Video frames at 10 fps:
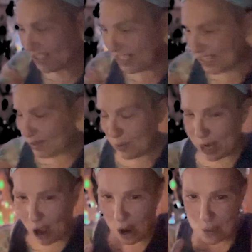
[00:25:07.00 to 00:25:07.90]
See, we
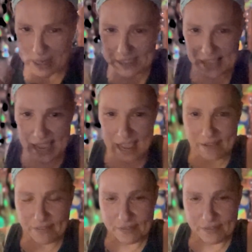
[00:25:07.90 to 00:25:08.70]
always have